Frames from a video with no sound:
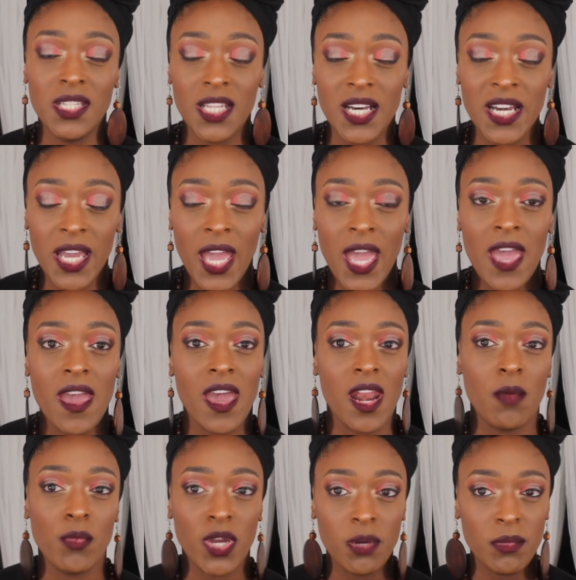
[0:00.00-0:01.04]
look and
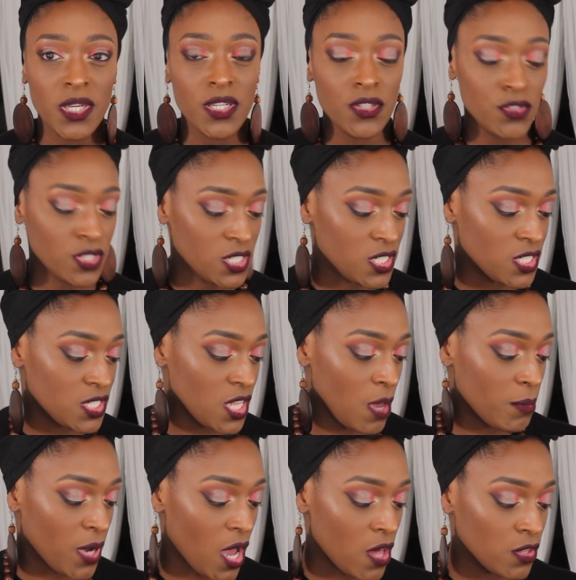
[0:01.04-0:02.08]
I'm going to be using
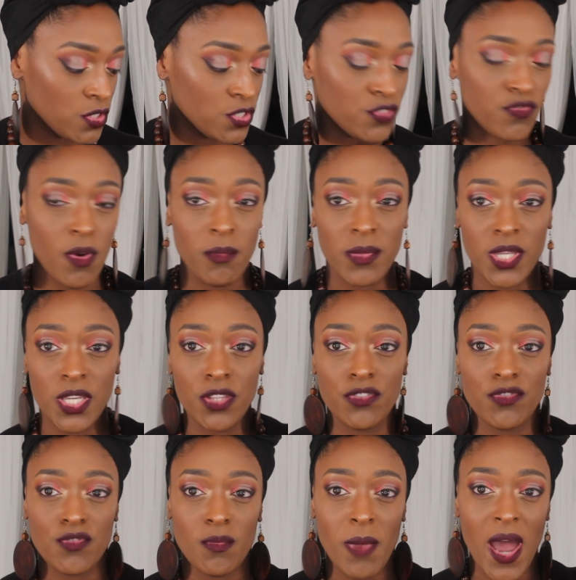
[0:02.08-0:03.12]
some colors from the
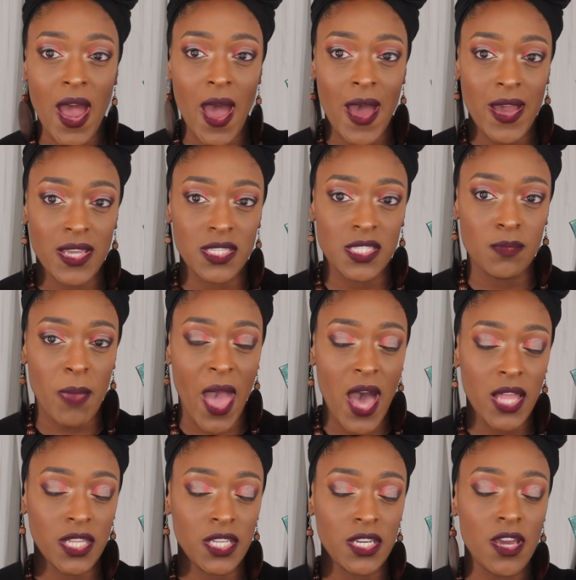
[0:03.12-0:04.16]
Through My Eyes
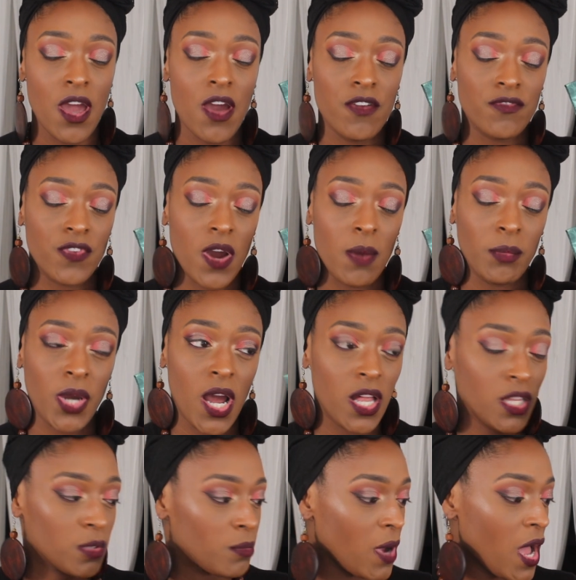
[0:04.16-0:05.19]
palette from
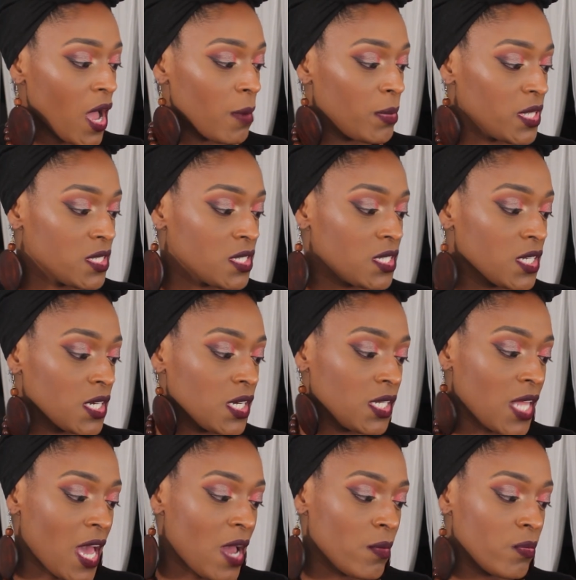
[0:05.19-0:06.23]
ColourPop. It's the
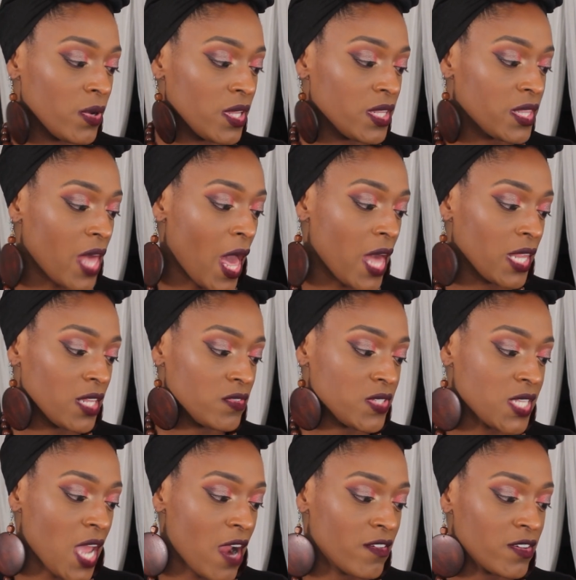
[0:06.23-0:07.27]
collab with I Love
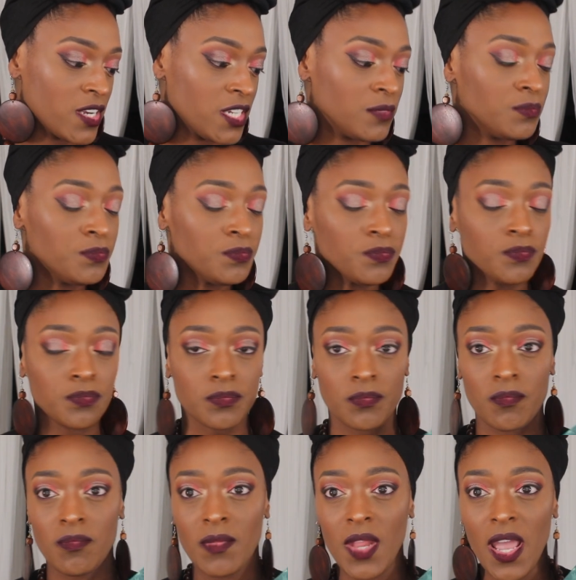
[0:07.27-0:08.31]
Sarah
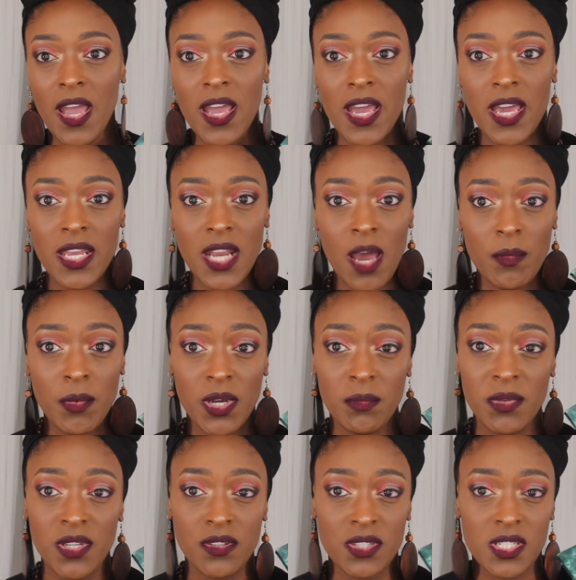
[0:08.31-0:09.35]
and I'm going to
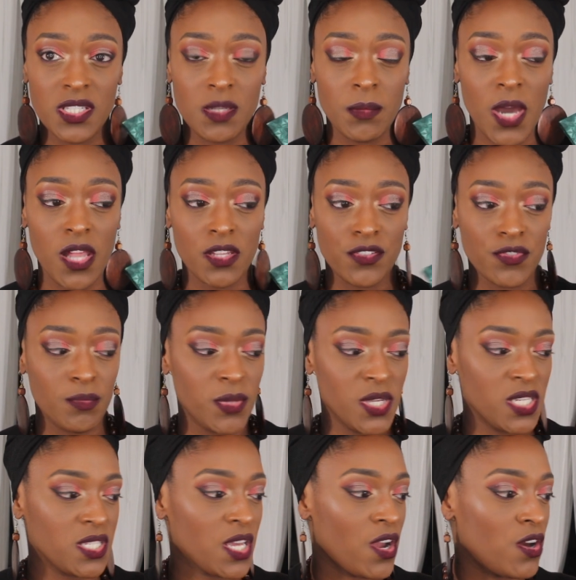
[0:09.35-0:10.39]
be using some colors from
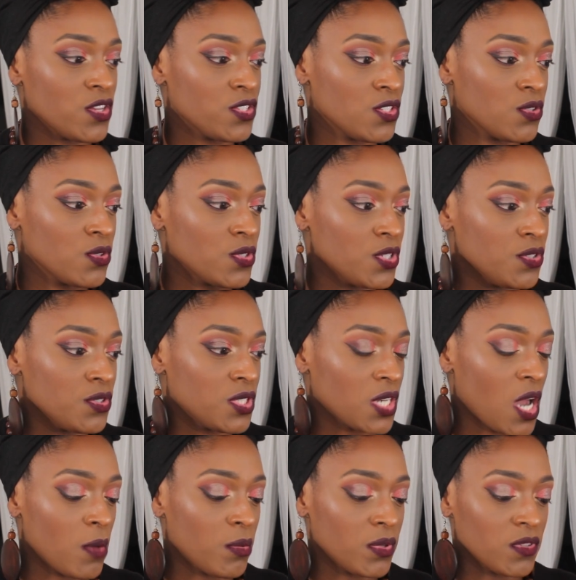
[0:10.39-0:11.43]
this. I also used a
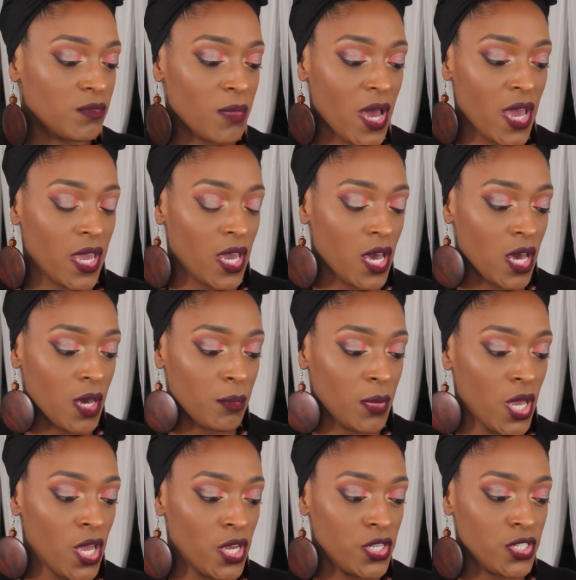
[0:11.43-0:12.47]
couple of my
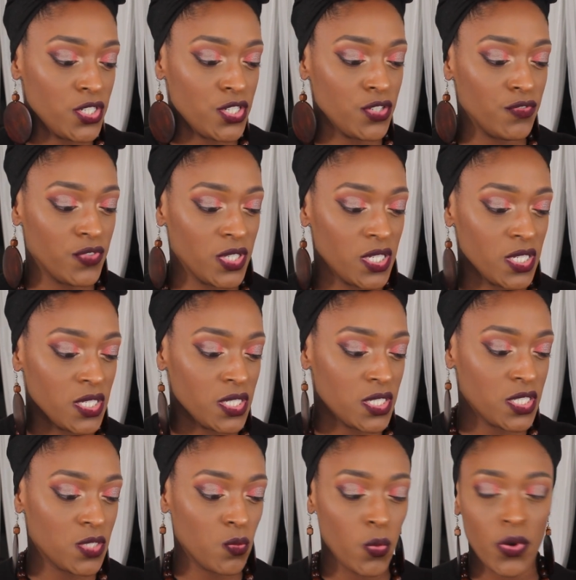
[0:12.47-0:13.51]
um,
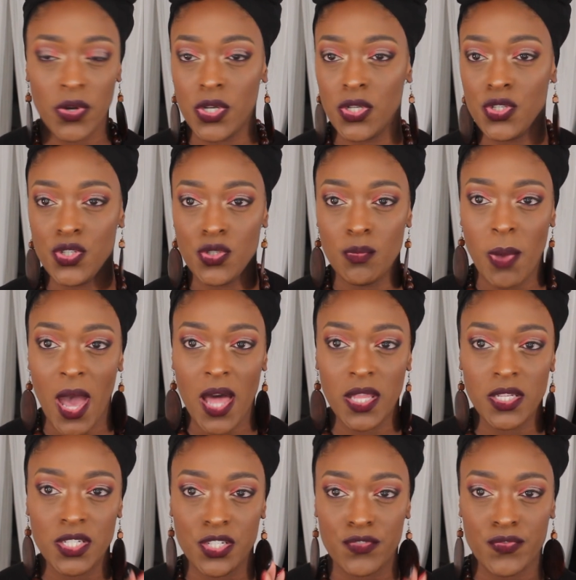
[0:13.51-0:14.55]
Juvia's Warrior 2
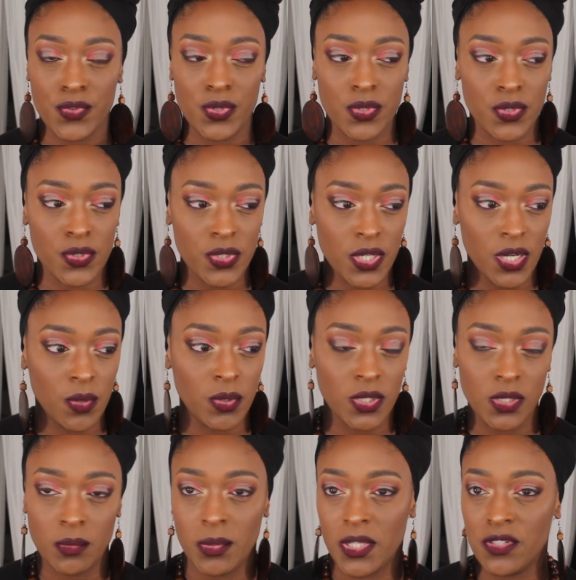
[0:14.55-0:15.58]
palette just for, you know, a
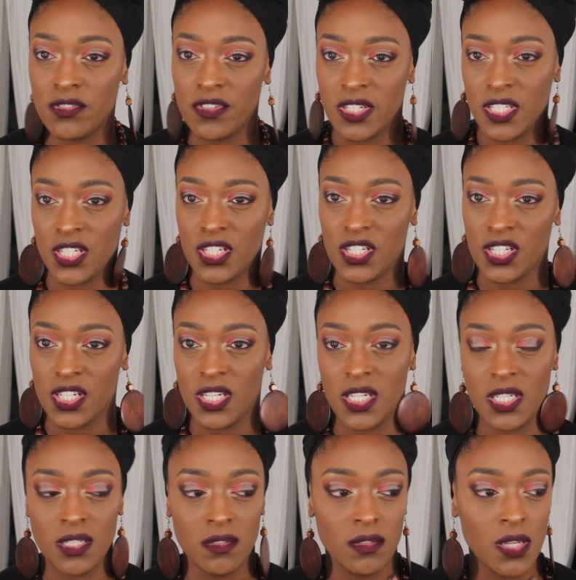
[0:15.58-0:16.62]
little bit of transition
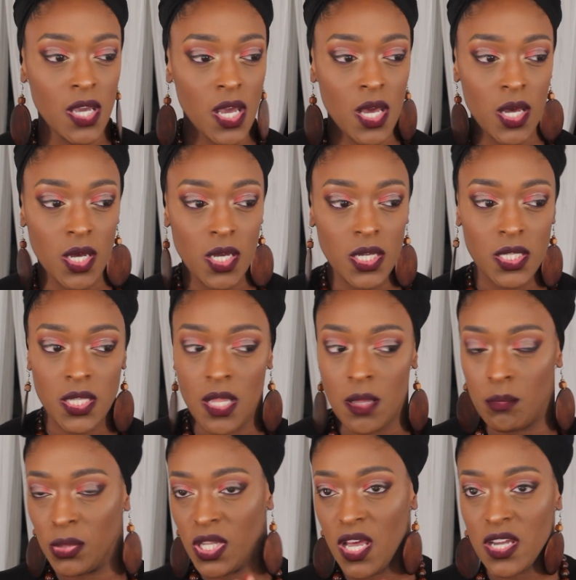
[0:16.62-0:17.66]
and
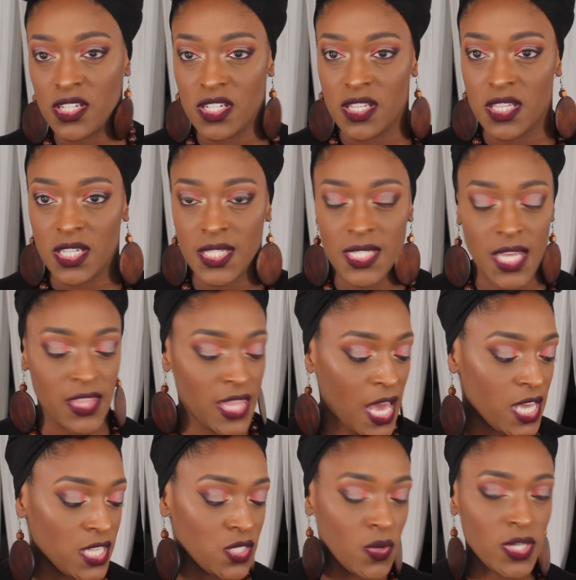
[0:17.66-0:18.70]
blush and things like
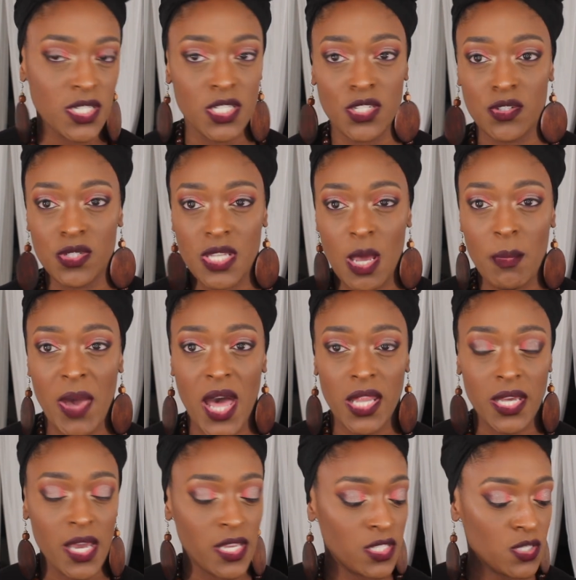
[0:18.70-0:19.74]
that. So I did use that
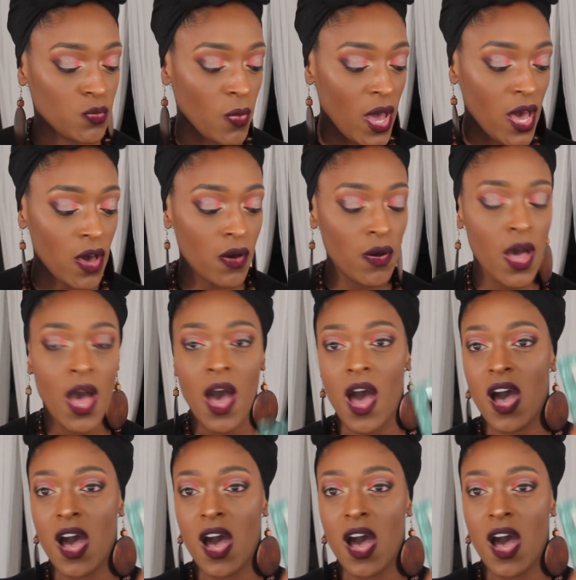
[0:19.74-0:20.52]
palette as well.